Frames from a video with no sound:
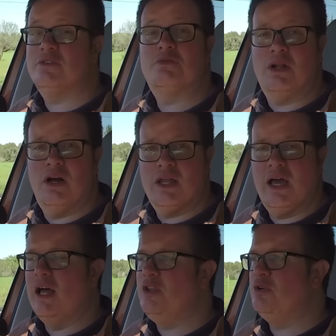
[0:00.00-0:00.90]
or something like
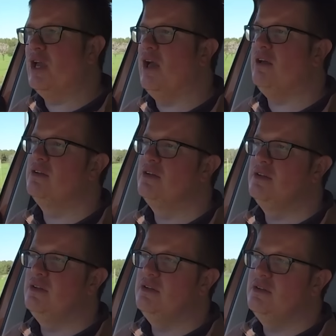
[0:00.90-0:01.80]
that, and you get
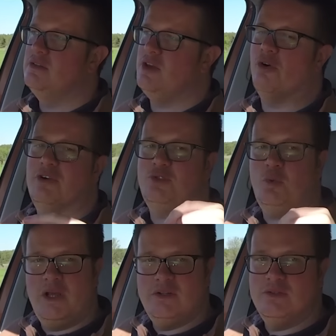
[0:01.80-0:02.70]
the orange
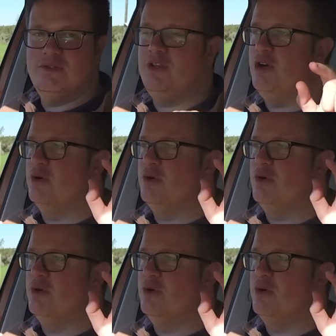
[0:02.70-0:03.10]
wheels, the